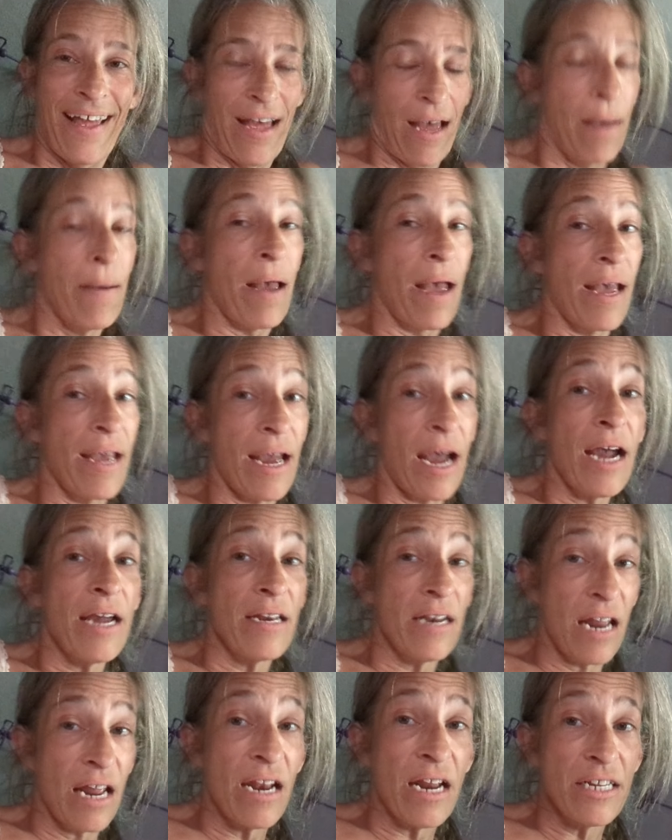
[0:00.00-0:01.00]

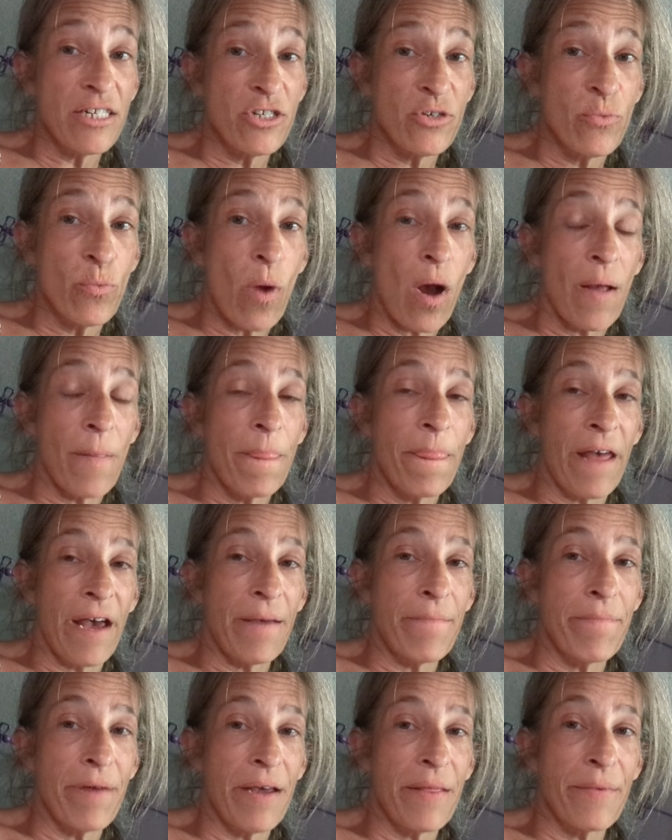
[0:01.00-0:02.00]
I do want
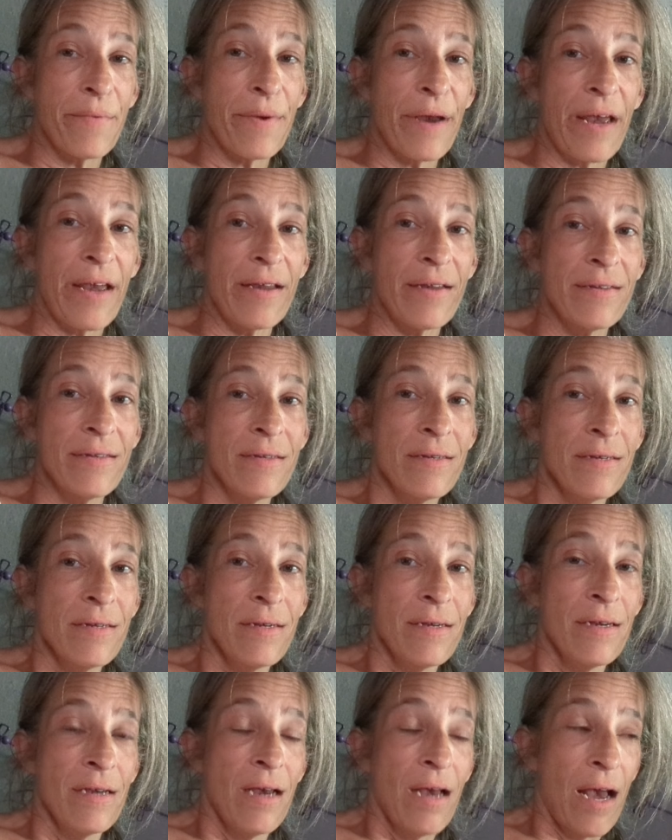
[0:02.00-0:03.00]
that, by the way.
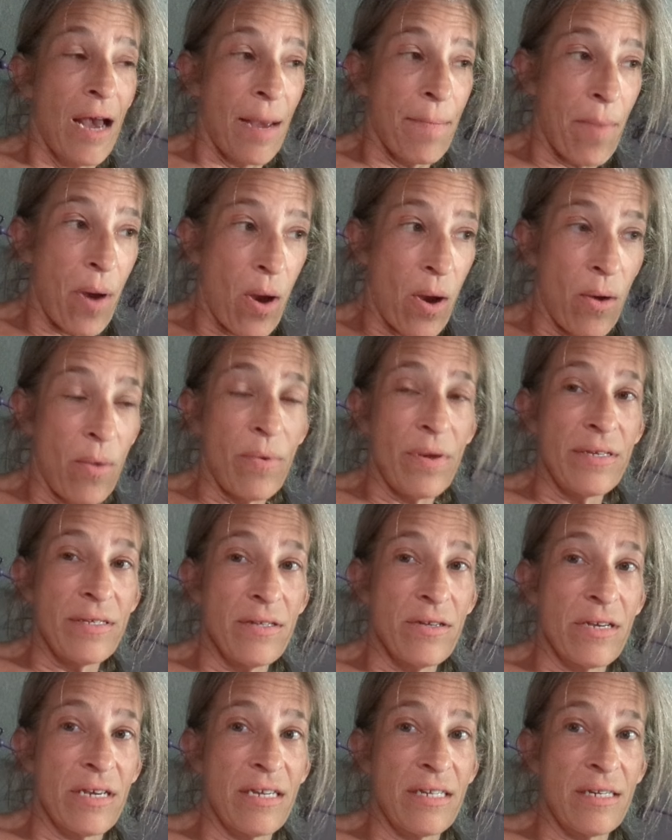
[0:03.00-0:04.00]
I'm always
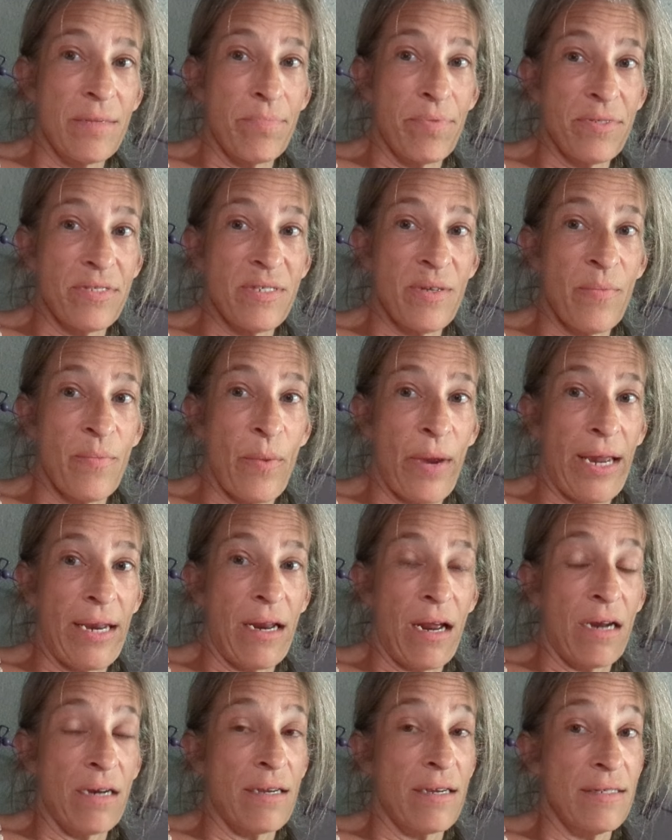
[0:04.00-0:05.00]
looking to put some weight
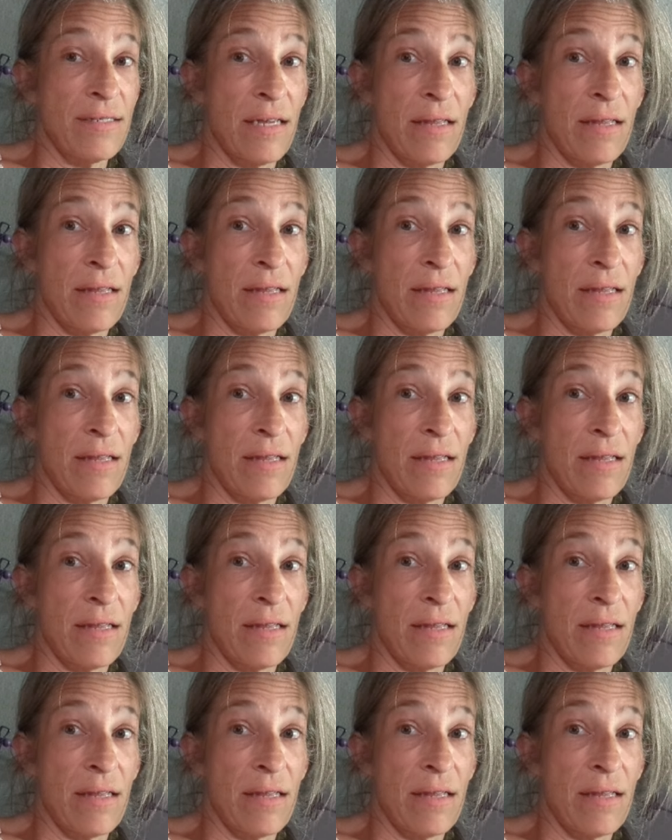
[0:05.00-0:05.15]
on because